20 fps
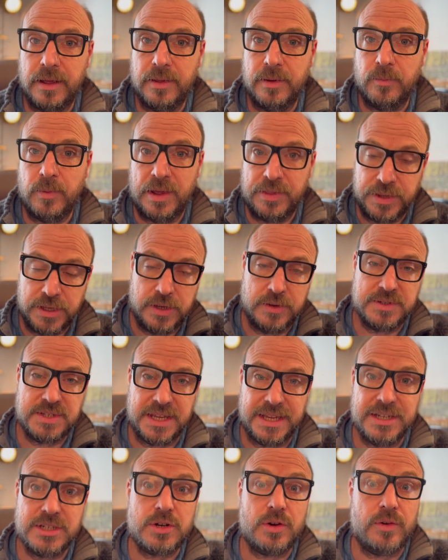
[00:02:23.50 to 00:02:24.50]
where the user
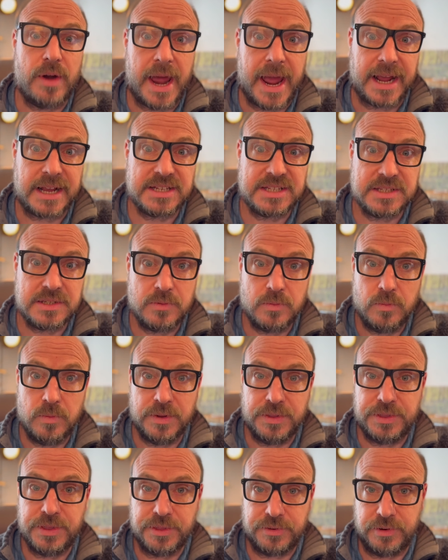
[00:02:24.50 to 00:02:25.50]
interacts
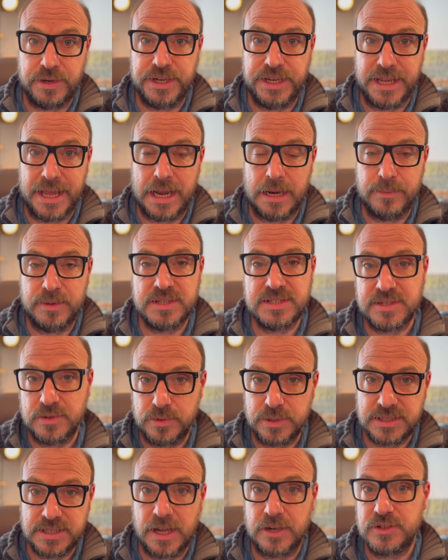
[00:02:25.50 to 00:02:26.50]
with the 3D elements, so
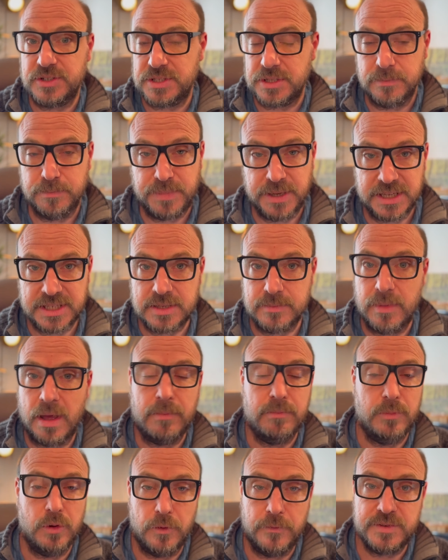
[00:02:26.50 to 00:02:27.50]
it touches them, picks them
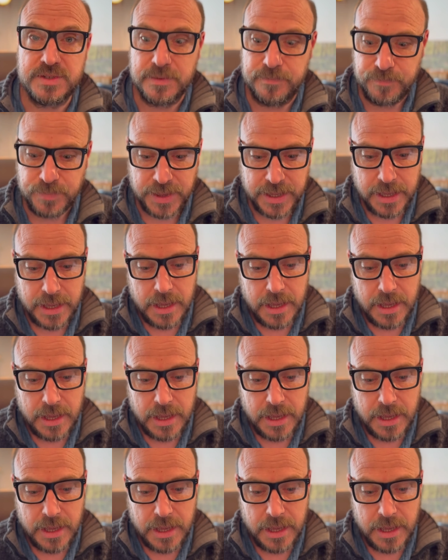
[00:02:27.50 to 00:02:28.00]
up, moves them,